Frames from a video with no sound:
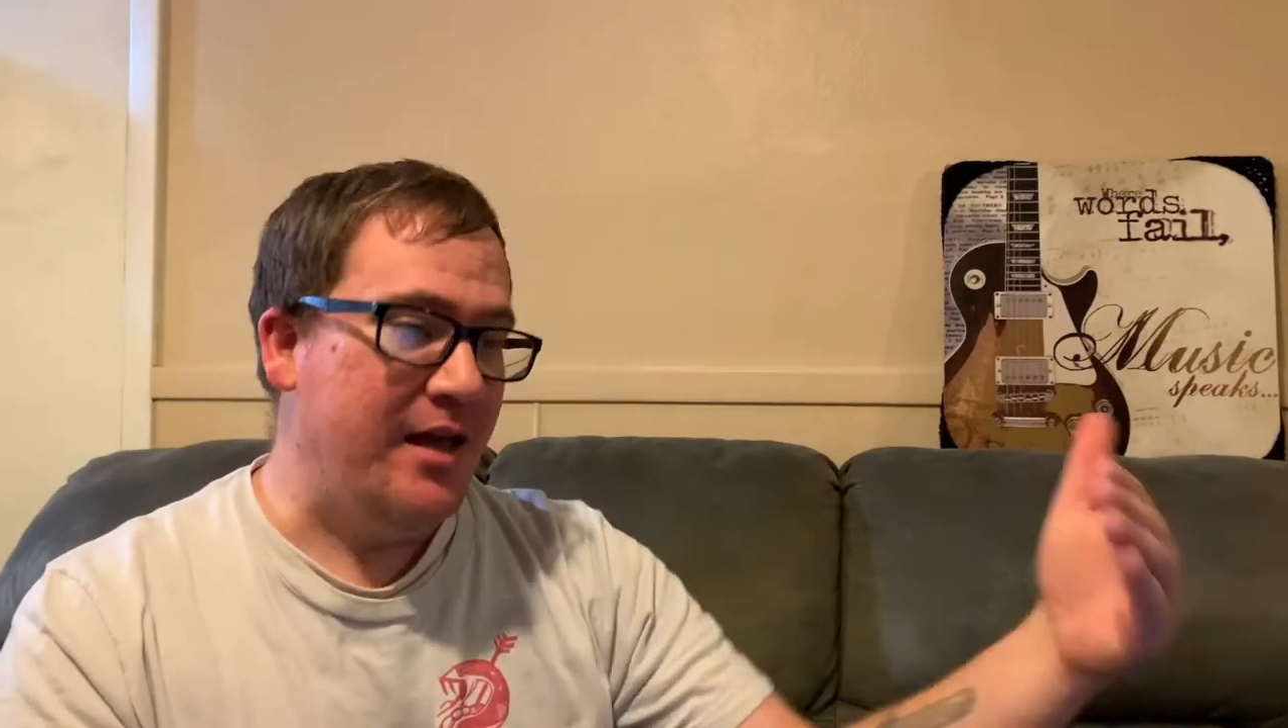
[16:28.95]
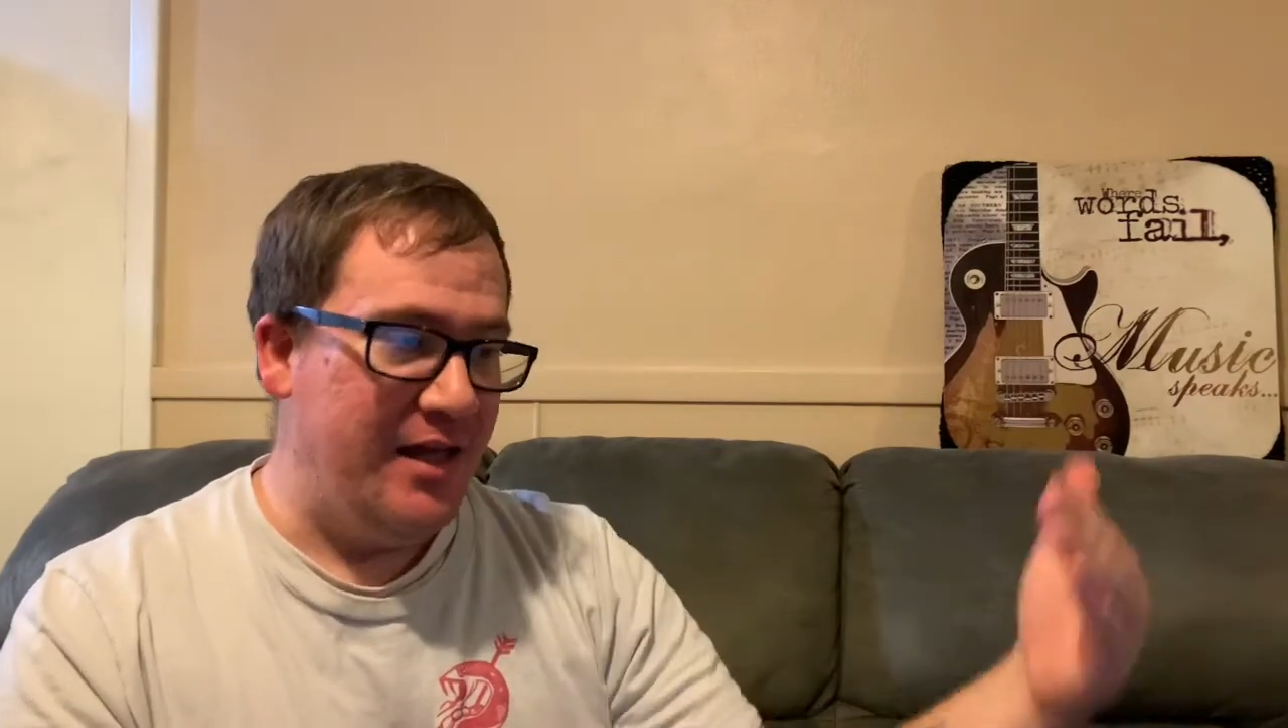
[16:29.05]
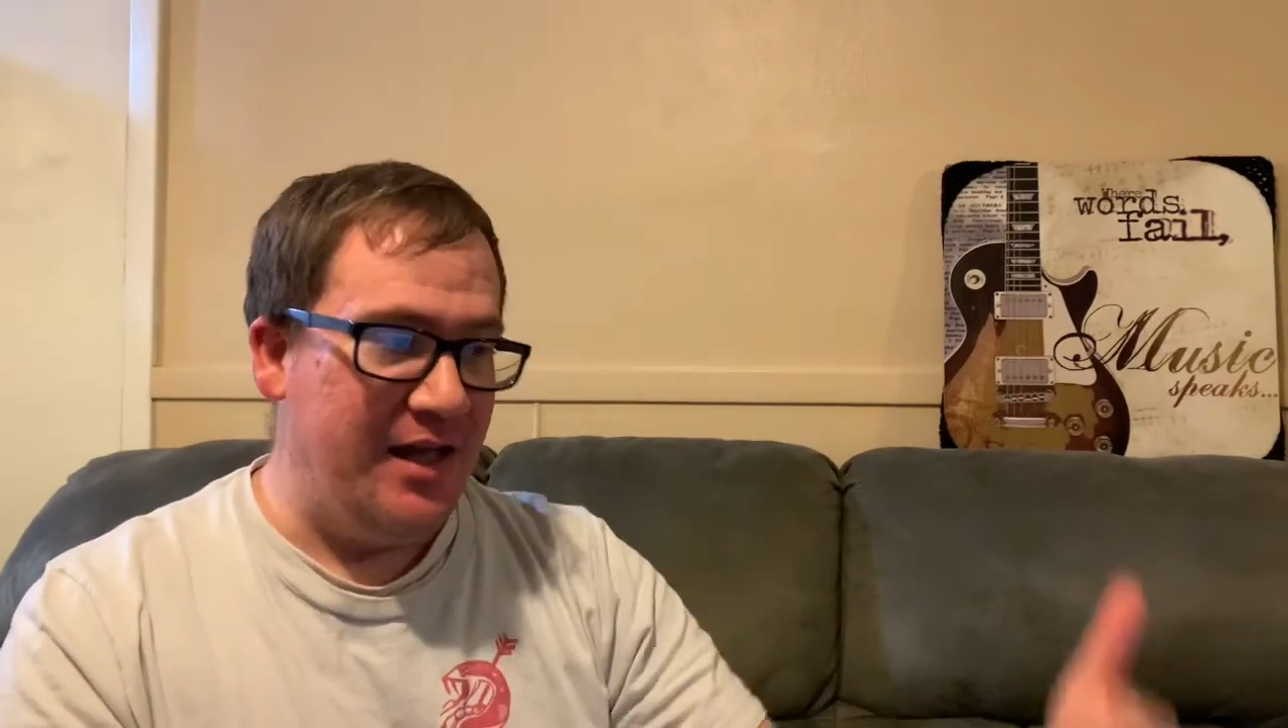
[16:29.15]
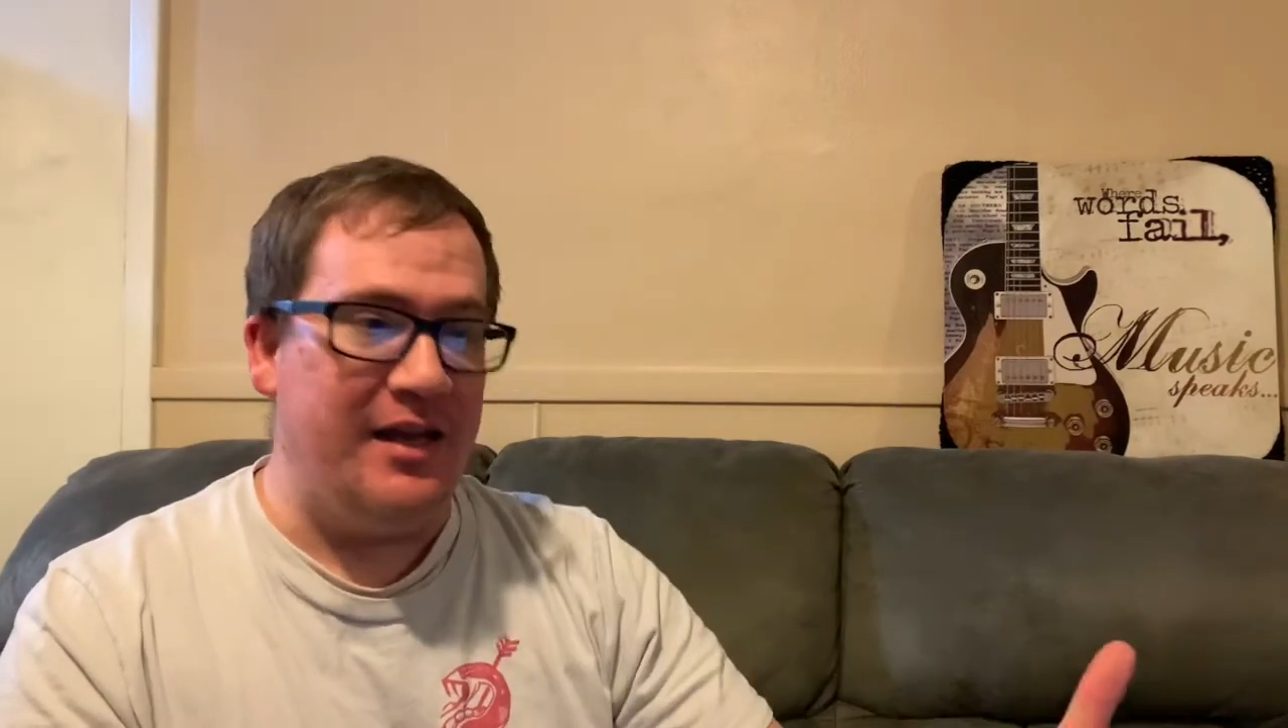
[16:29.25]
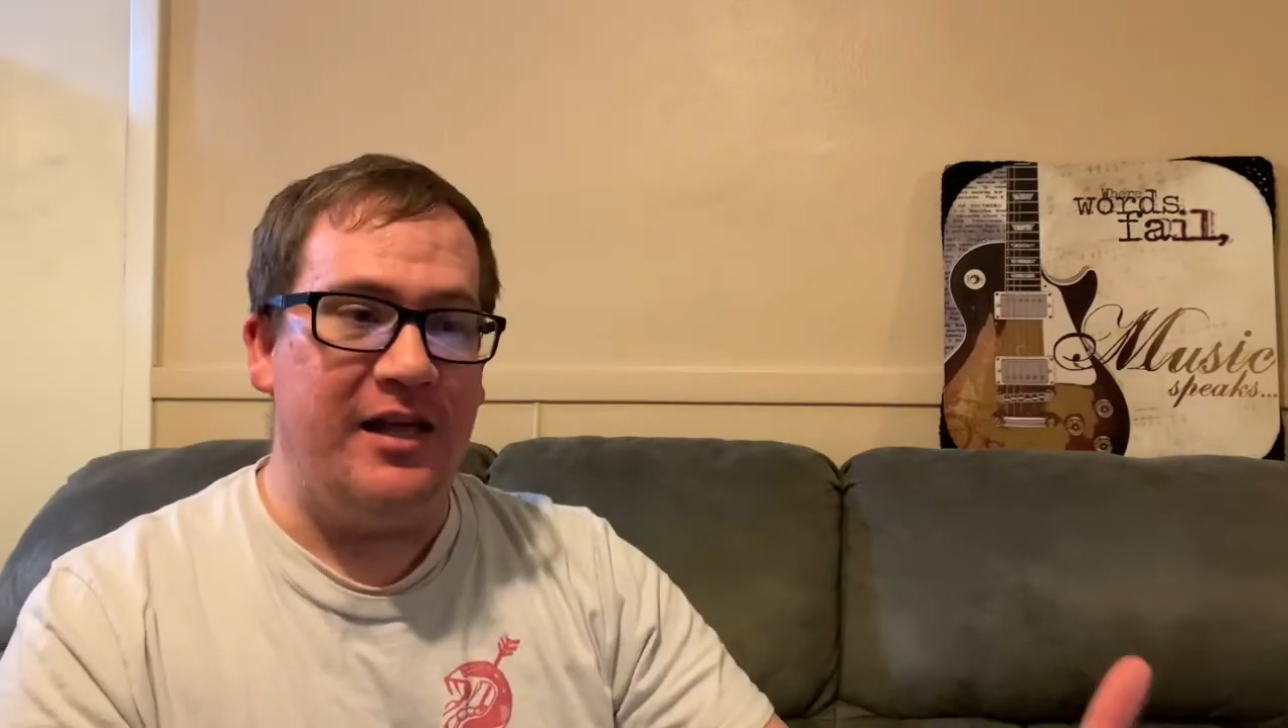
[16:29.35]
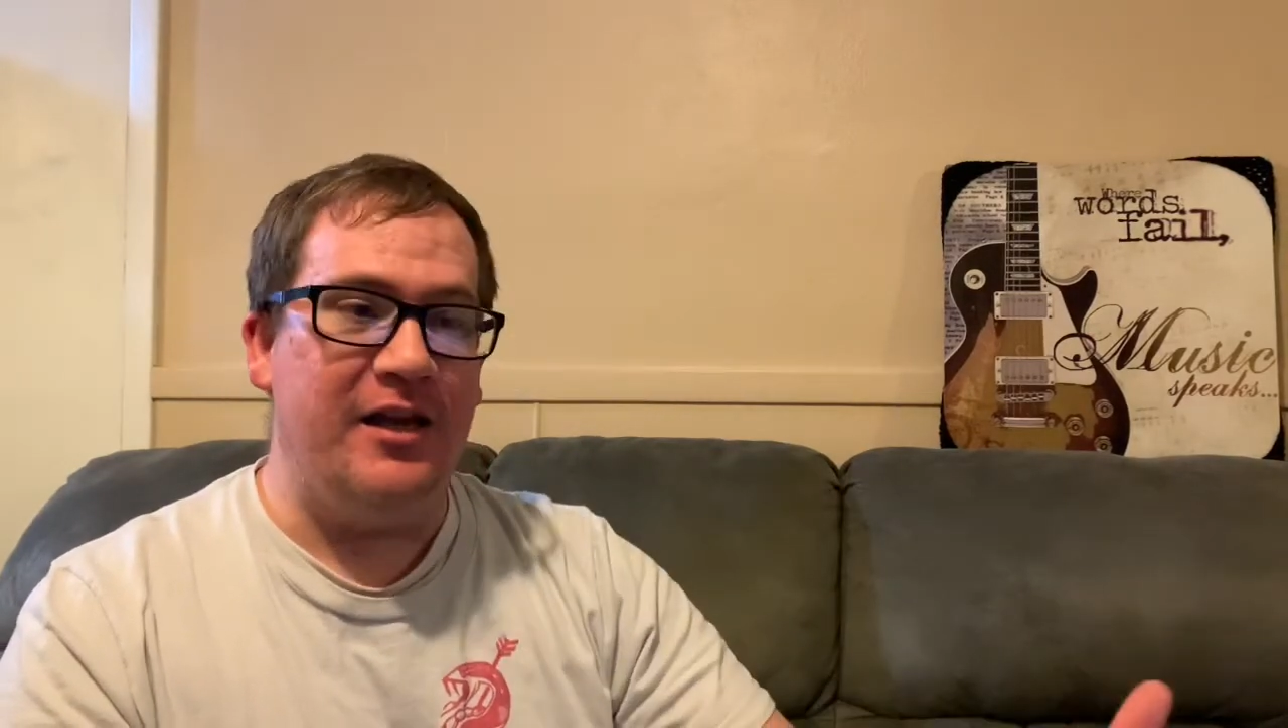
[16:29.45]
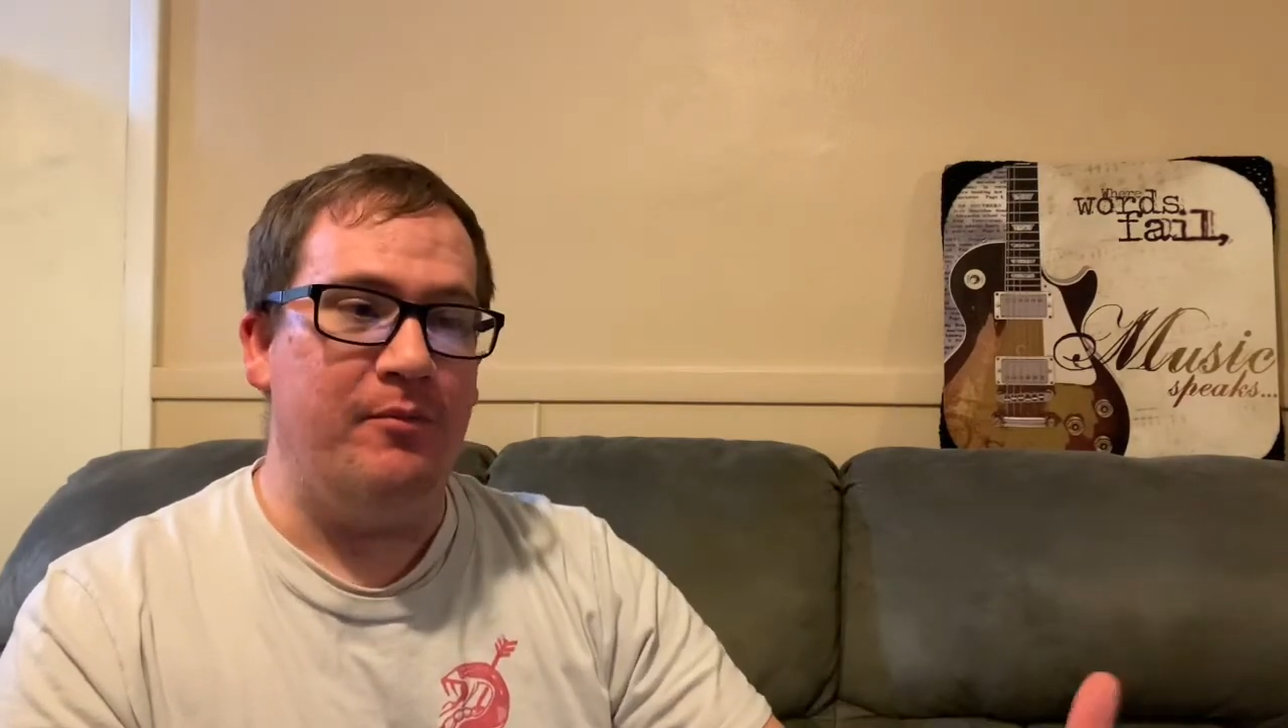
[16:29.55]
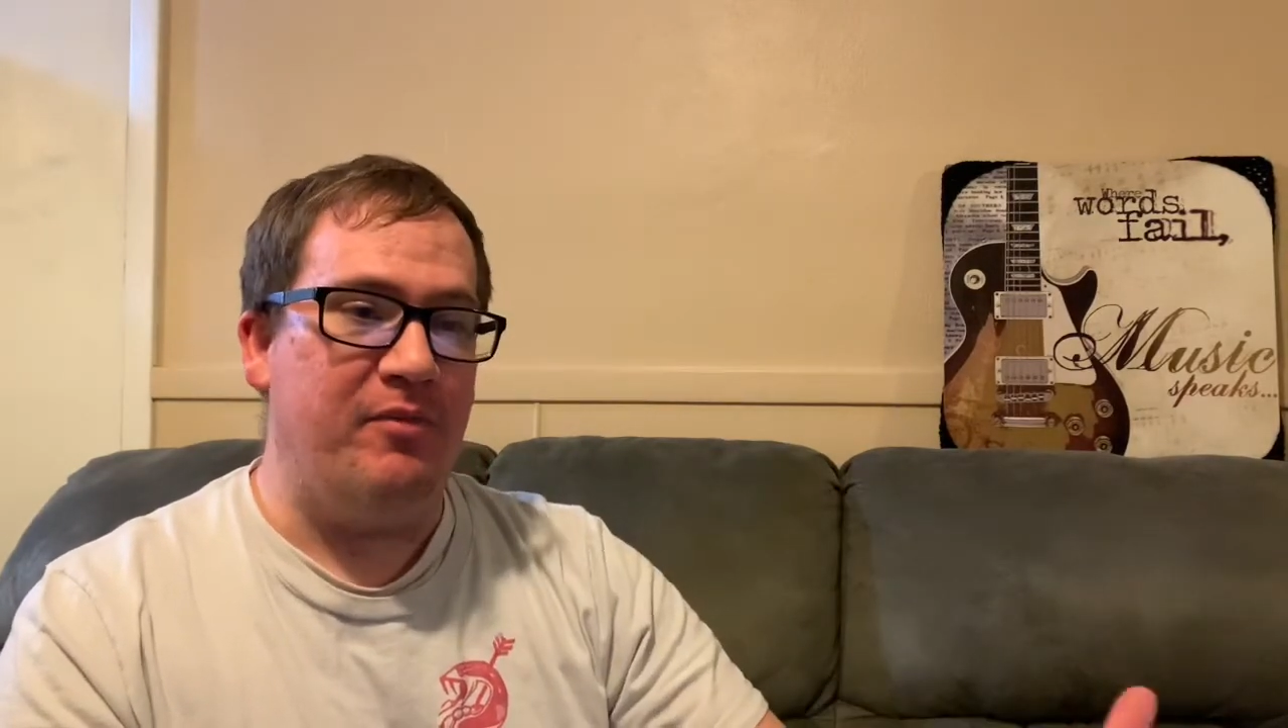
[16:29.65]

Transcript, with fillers: in Him,